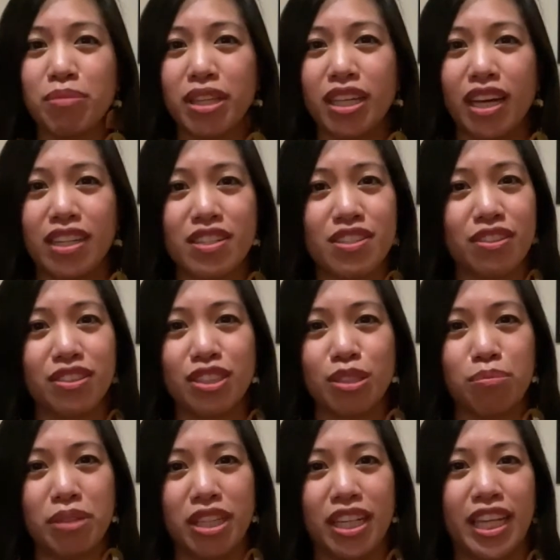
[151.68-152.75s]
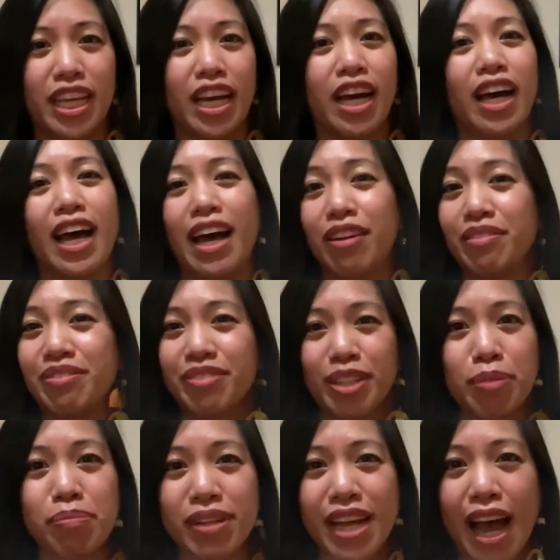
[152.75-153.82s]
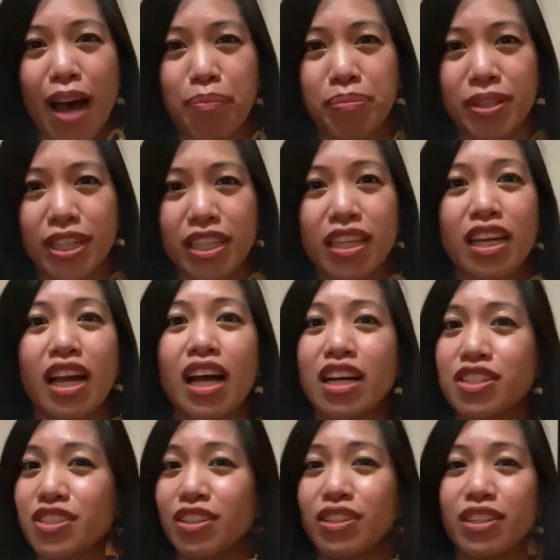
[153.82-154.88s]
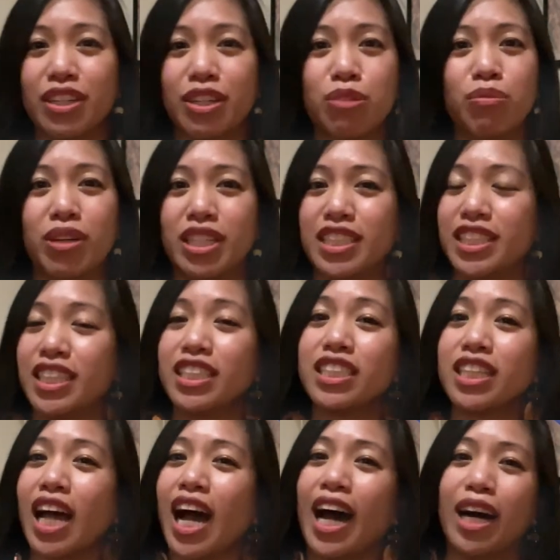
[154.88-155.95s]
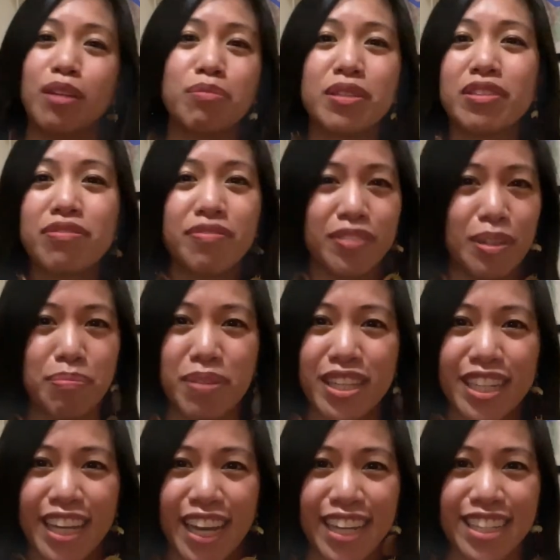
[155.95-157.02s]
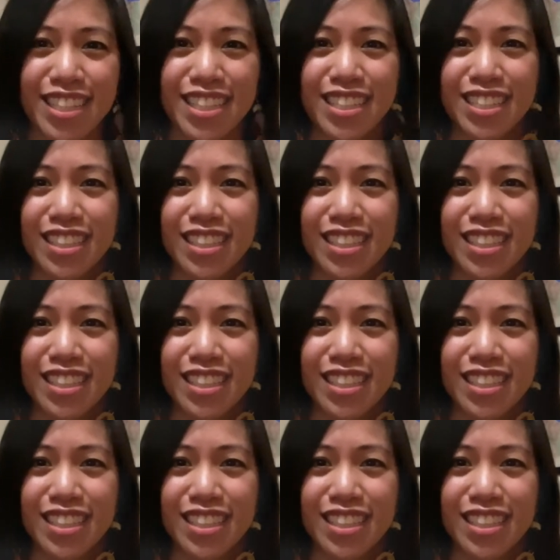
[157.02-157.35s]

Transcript: me on social media at flippin' happy to learn what dish I'll be flipping next.